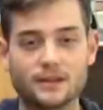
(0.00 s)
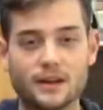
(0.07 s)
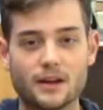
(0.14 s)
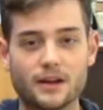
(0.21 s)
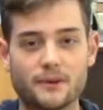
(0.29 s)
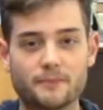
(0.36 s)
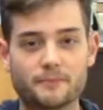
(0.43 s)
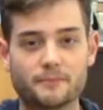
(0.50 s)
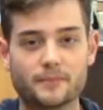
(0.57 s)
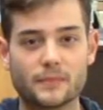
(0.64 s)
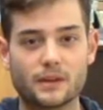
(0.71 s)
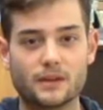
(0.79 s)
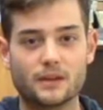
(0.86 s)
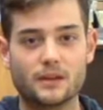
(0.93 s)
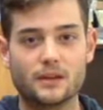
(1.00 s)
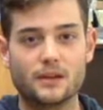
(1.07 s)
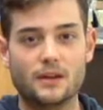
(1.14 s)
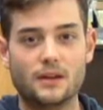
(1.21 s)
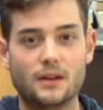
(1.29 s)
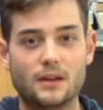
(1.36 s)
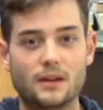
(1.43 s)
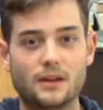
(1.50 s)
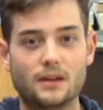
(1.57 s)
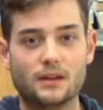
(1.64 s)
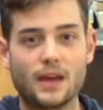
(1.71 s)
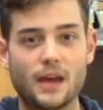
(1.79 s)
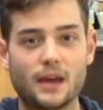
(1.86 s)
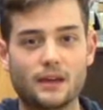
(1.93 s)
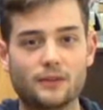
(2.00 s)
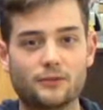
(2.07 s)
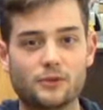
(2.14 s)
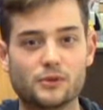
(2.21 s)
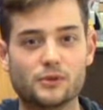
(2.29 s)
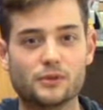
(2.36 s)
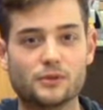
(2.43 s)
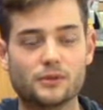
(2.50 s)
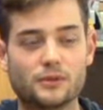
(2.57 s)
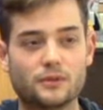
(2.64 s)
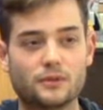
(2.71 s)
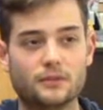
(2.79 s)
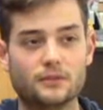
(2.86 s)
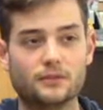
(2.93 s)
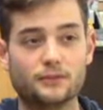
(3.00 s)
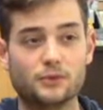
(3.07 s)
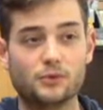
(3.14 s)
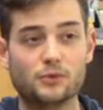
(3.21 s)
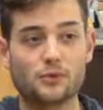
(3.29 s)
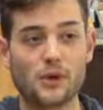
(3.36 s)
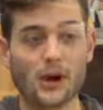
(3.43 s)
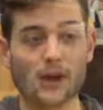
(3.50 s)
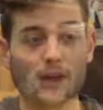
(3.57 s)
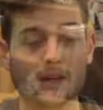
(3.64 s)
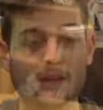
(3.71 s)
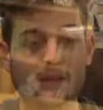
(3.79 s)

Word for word: um, yeah, if you're if you are in